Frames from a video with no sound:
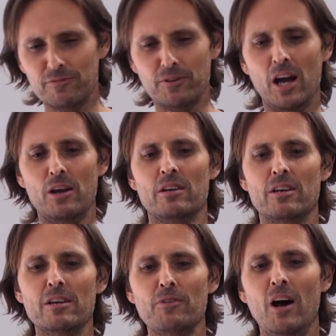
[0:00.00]
If
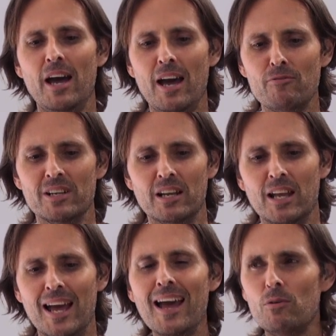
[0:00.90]
I have an
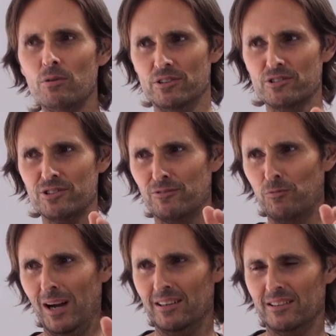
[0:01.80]
allowance
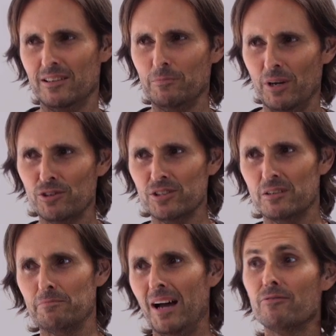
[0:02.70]
of one
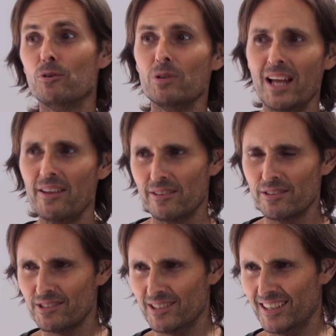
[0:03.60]
emotion above all
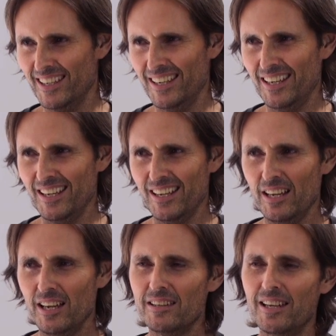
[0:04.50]
others,
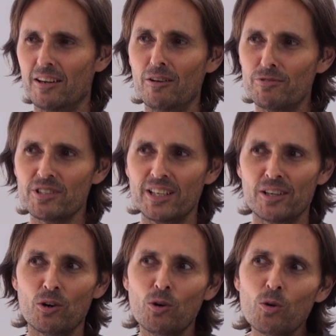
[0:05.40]
then
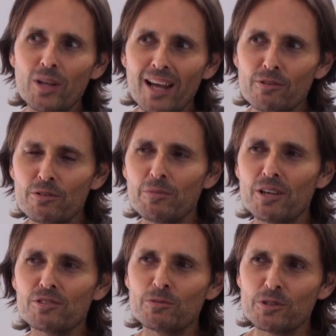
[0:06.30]
obviously all other
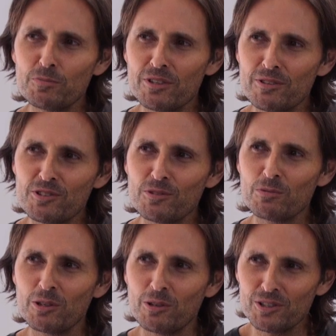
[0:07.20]
emotional experiences
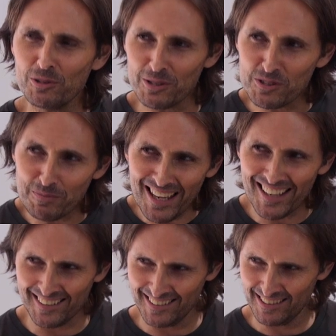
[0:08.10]
will also
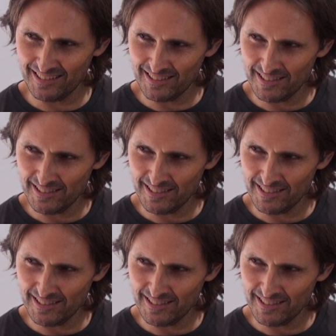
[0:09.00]
expand.